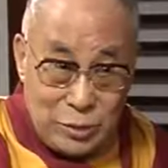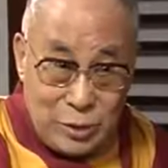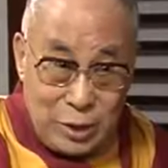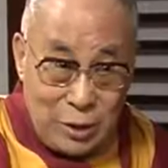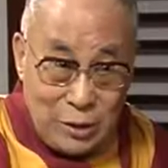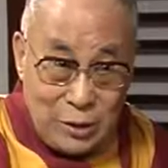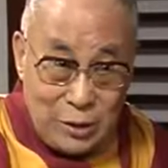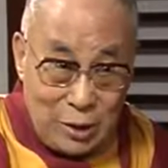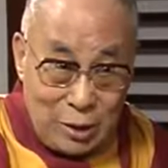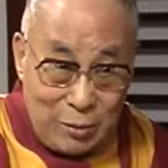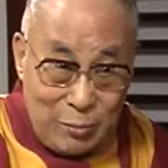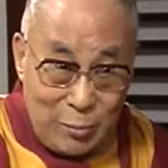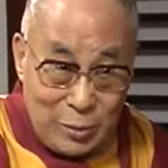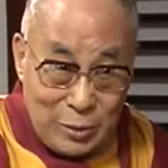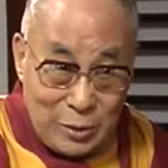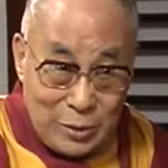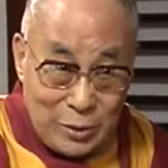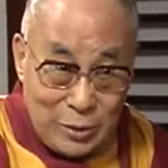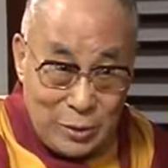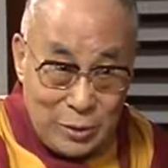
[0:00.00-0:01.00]
to the Chinese
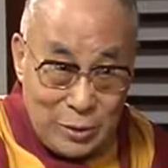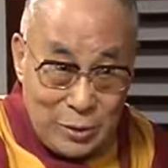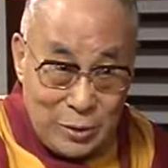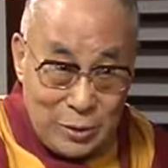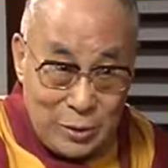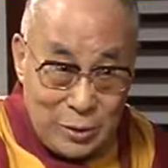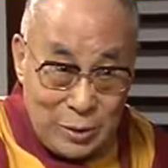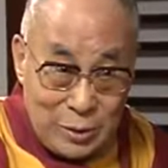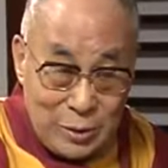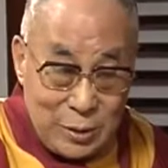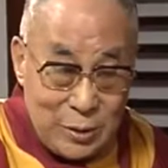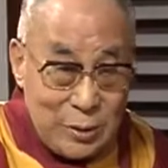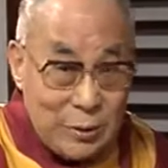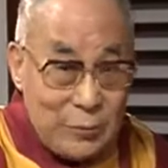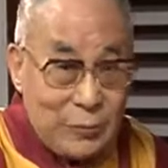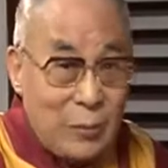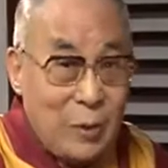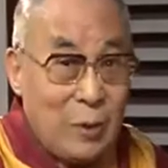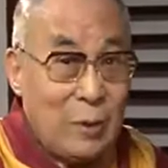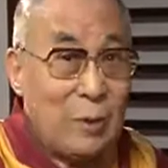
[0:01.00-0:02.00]
government.
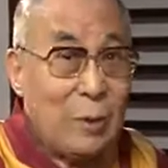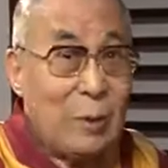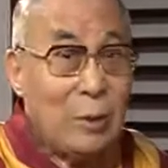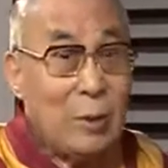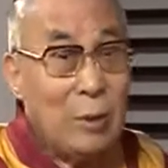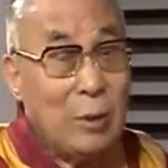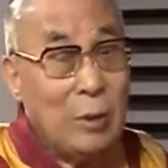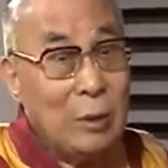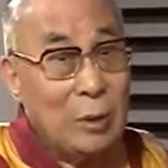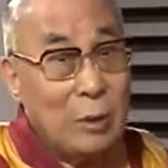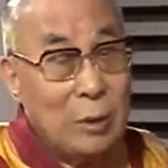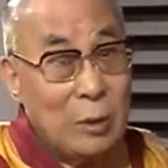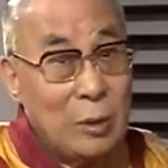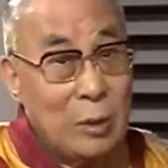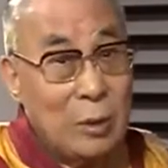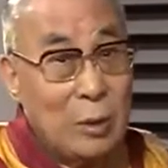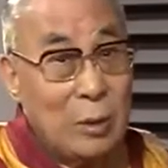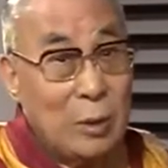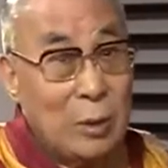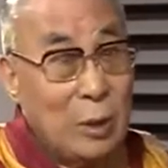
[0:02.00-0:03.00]

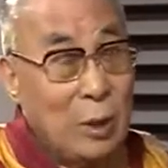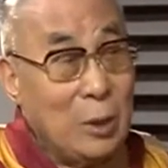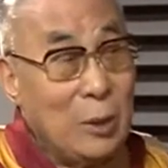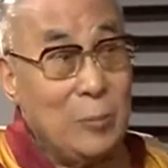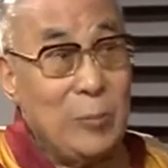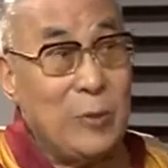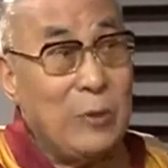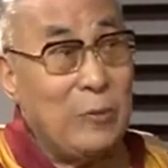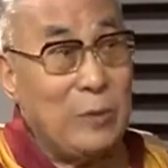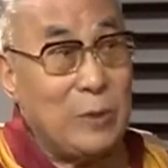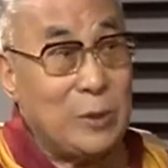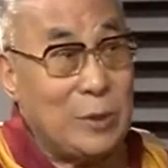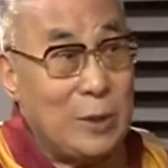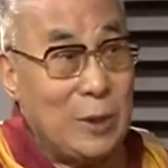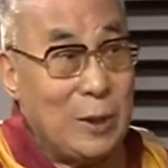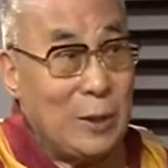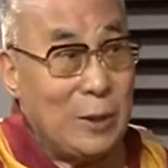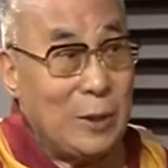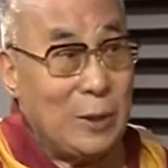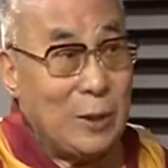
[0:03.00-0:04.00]
And
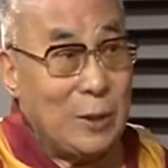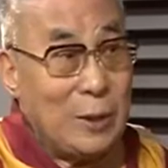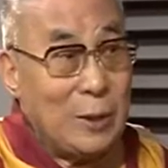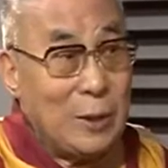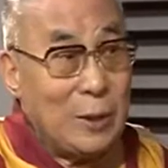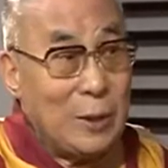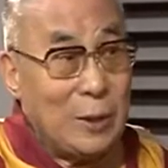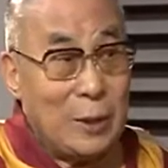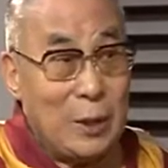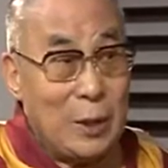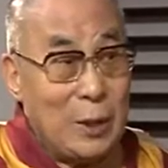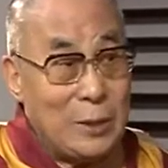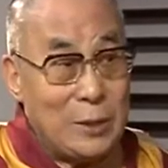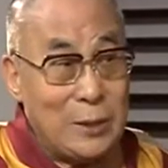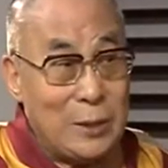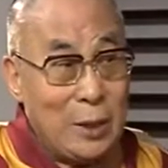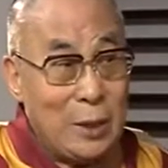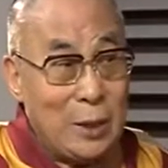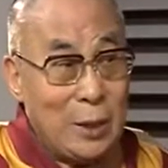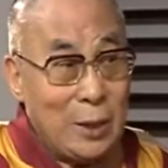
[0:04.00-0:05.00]
previously, they
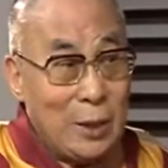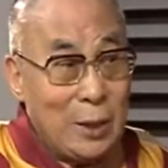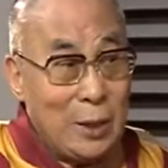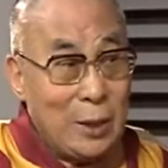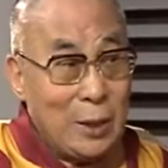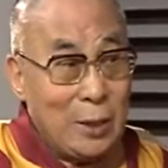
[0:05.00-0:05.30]
say,